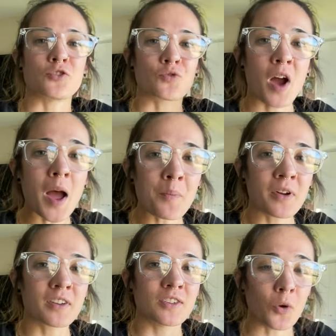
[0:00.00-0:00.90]
drop
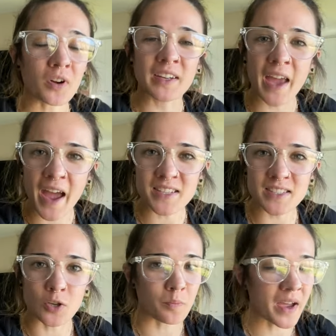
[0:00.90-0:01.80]
your
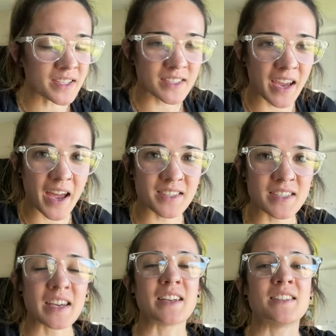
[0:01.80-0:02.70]
guess, your best
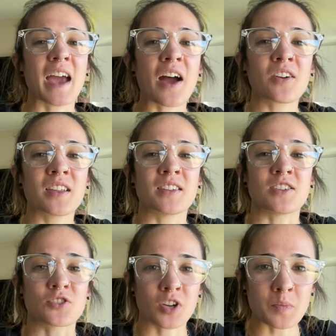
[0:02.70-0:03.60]
guess, down in the
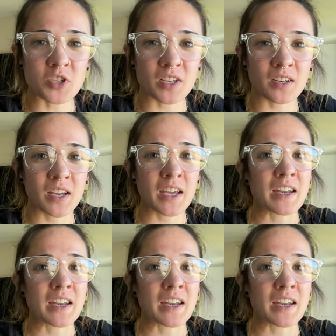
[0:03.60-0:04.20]
description,